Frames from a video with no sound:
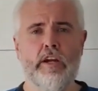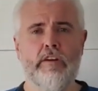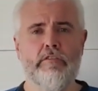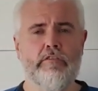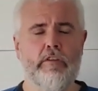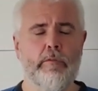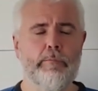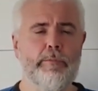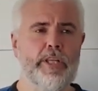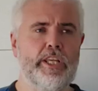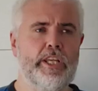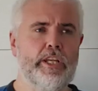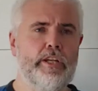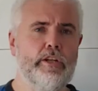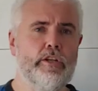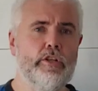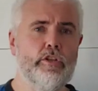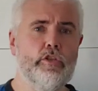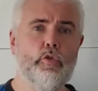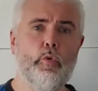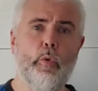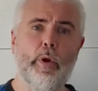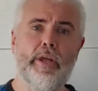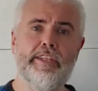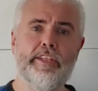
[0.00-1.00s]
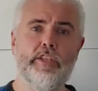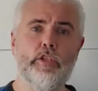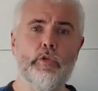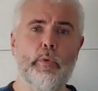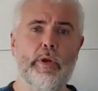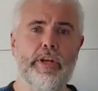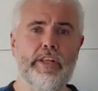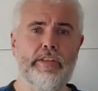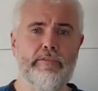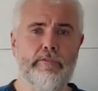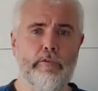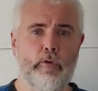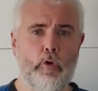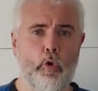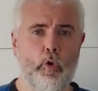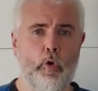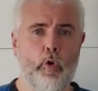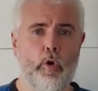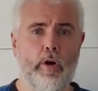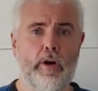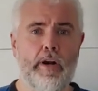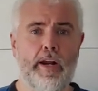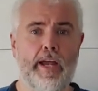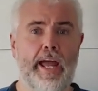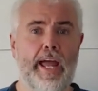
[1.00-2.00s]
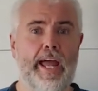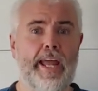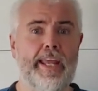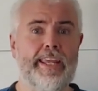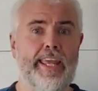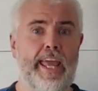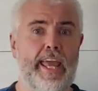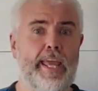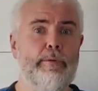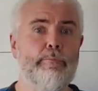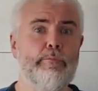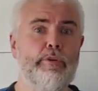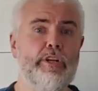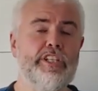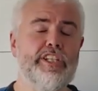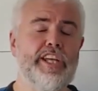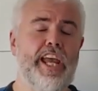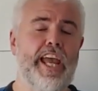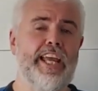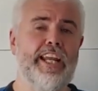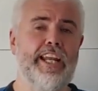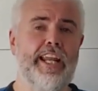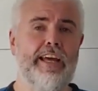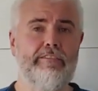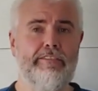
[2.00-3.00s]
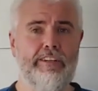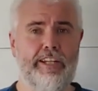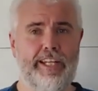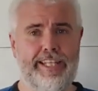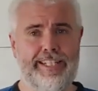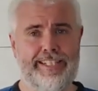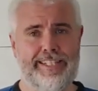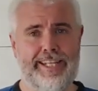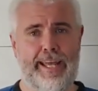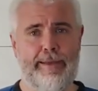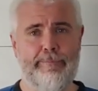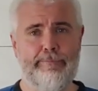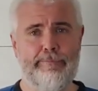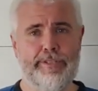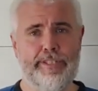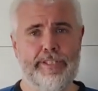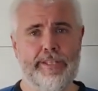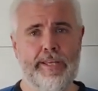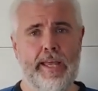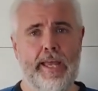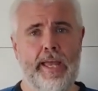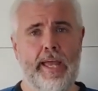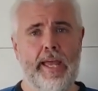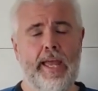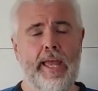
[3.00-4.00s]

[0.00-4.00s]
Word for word: from the year 2024 Cambridge A-level exams.